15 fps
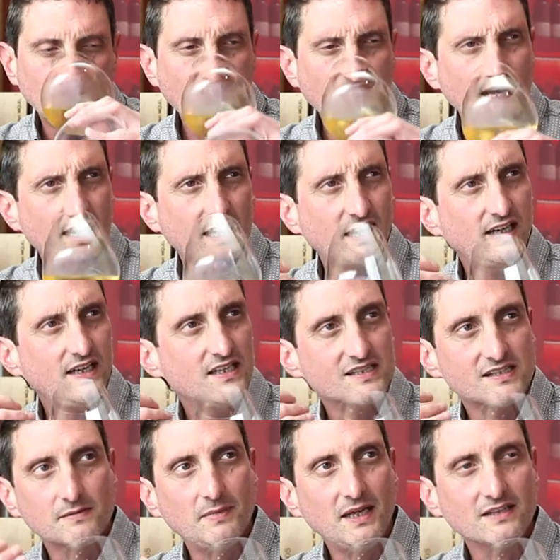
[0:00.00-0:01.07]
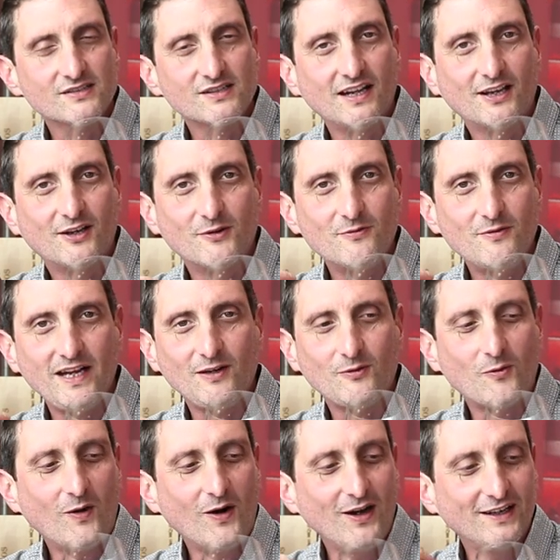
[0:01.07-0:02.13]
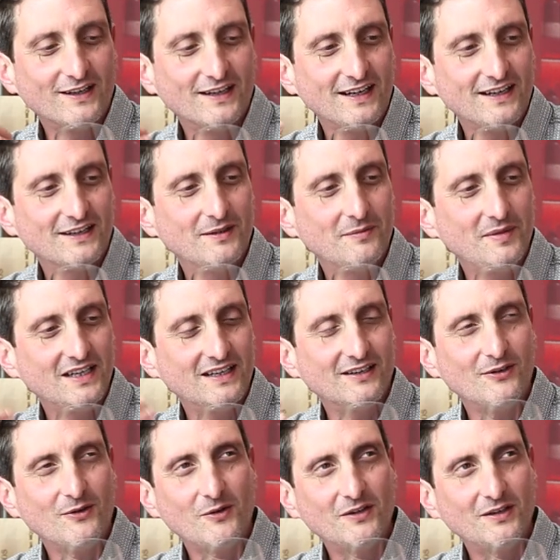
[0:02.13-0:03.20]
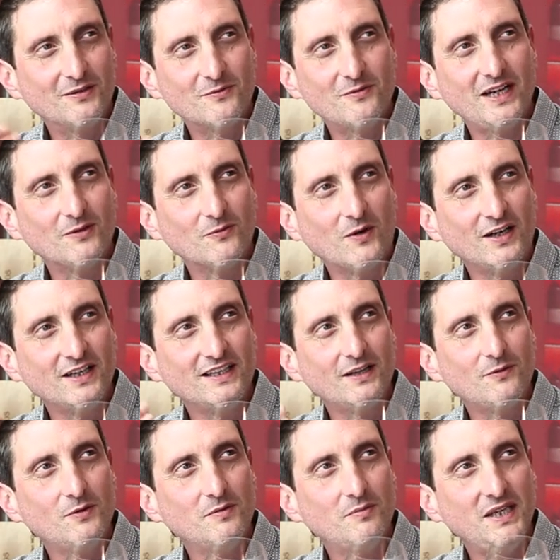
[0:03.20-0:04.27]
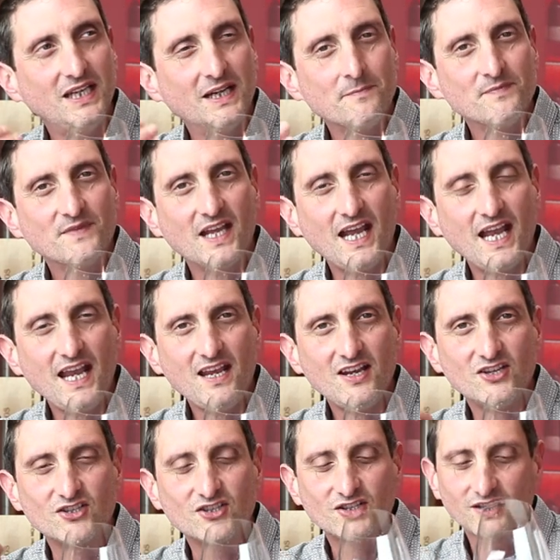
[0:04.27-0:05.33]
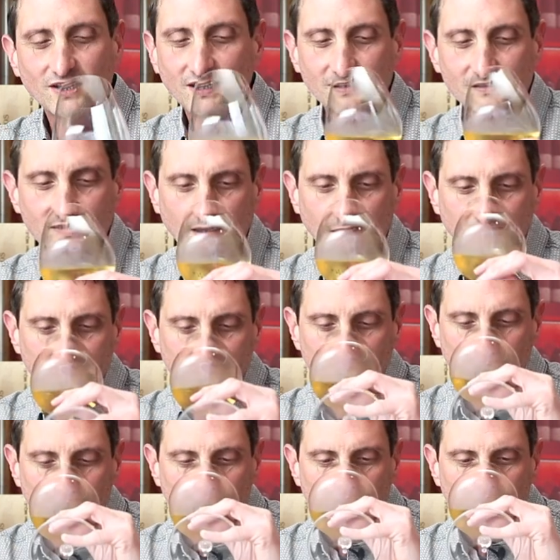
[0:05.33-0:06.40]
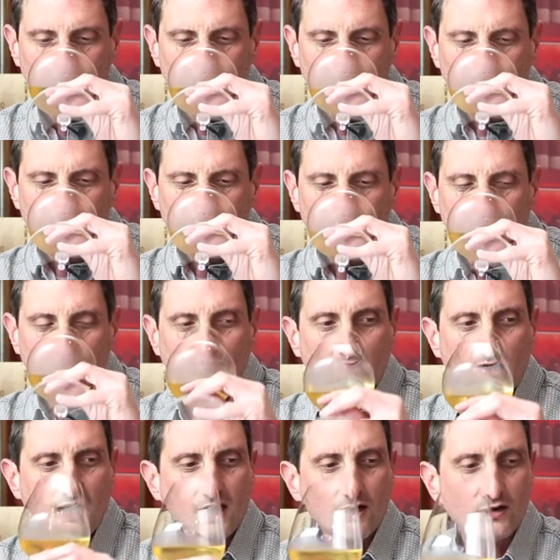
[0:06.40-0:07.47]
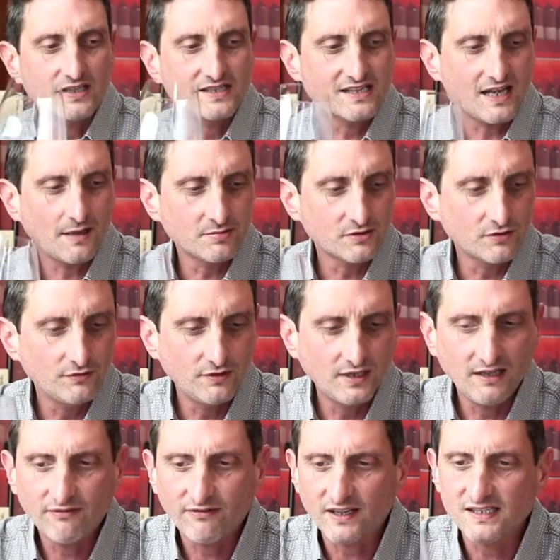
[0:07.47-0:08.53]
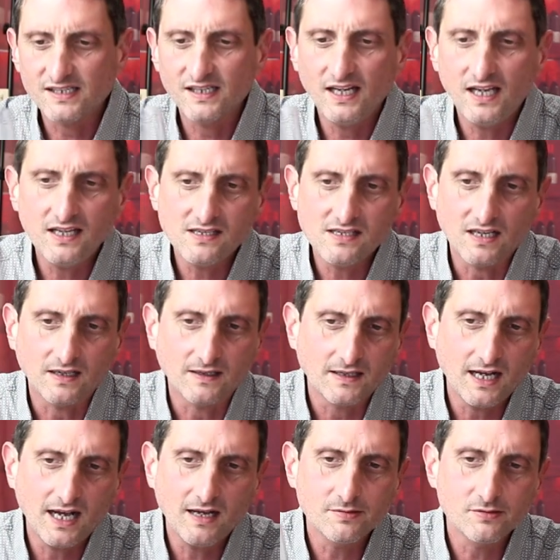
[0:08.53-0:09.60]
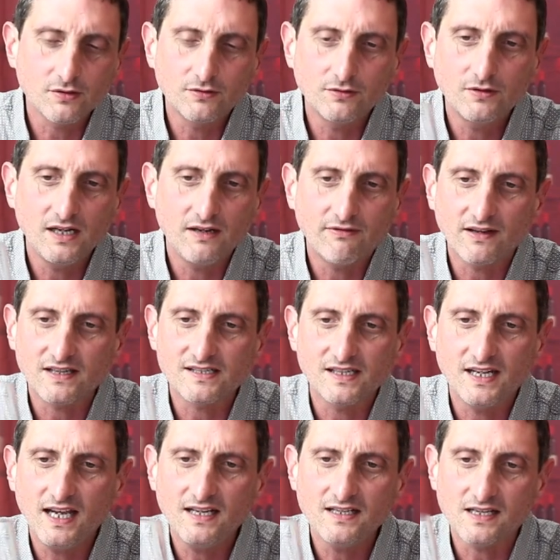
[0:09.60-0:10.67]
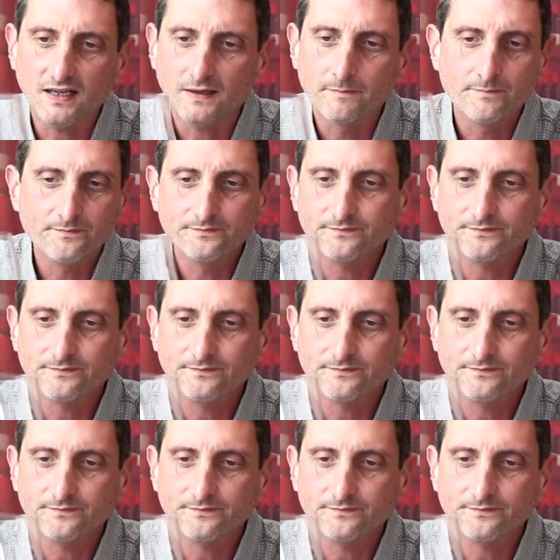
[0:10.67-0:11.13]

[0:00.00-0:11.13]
Yeah, and it smells like a red wine, that a bit, oh, a red wine that would be aged. It's a, wow, it's absolutely fascinating, absolutely fascinating.